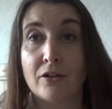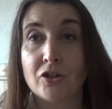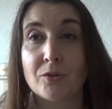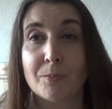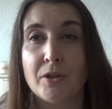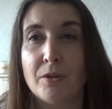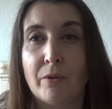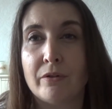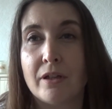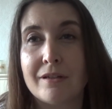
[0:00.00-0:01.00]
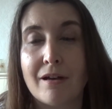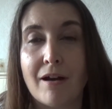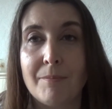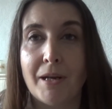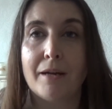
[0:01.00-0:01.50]
I just put you on a
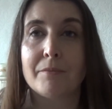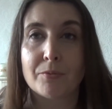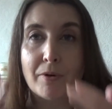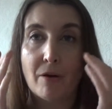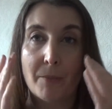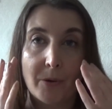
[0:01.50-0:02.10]
time lapse where I